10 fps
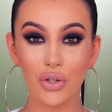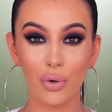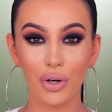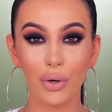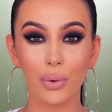
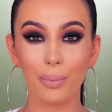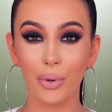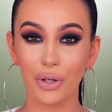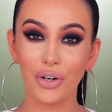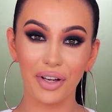sure you
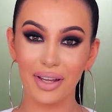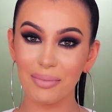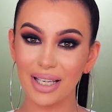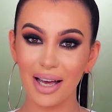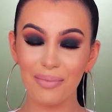put your
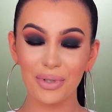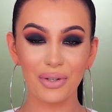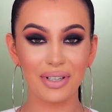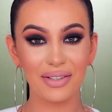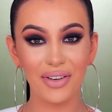thumbs up to
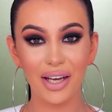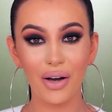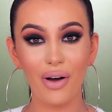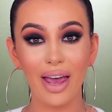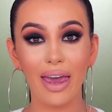this
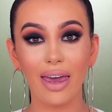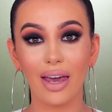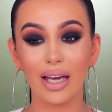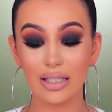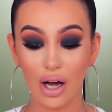video
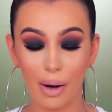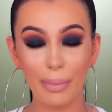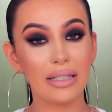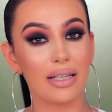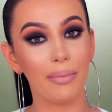and
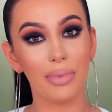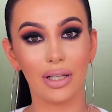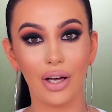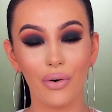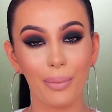comment down
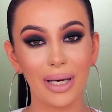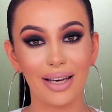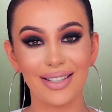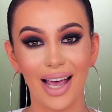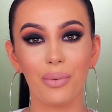below
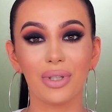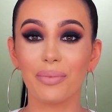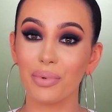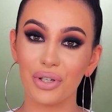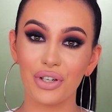because I will
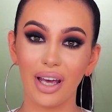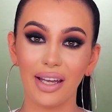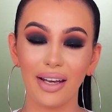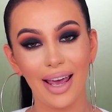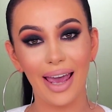appreciate
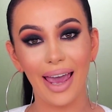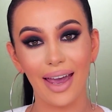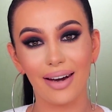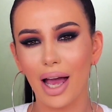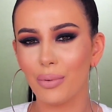it
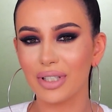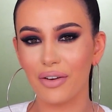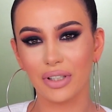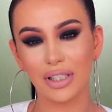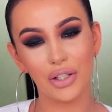and I will
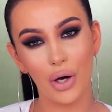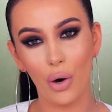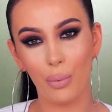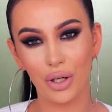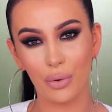definitely
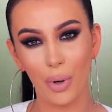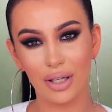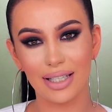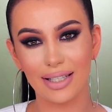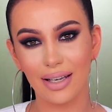know what you
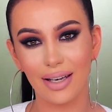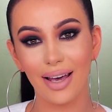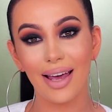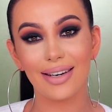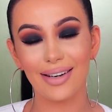want to see
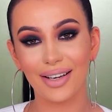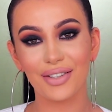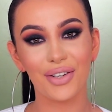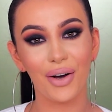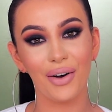next.
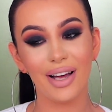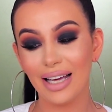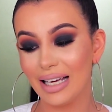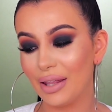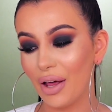So
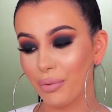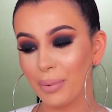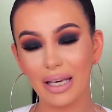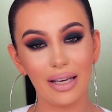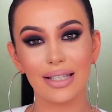that will
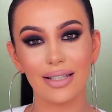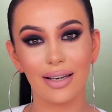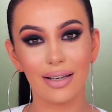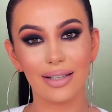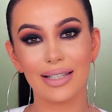be it.
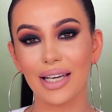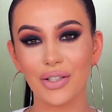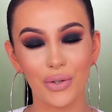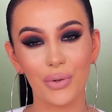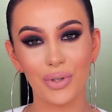Stay
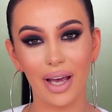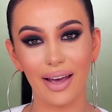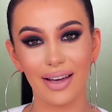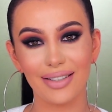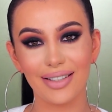tuned
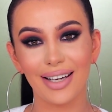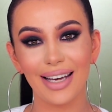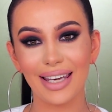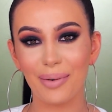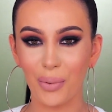and
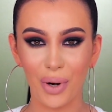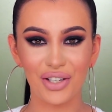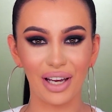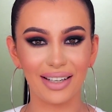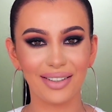keep on
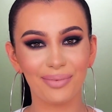watching.